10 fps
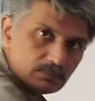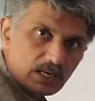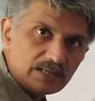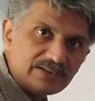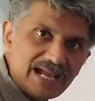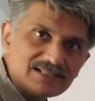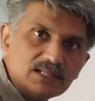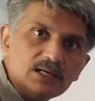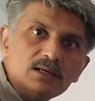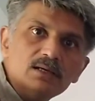attract
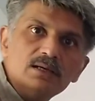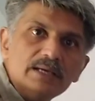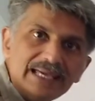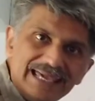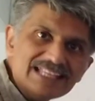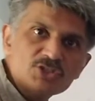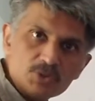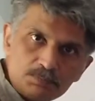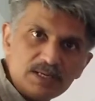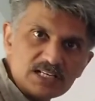the
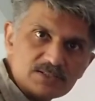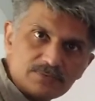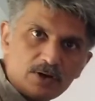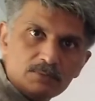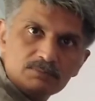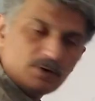H plus from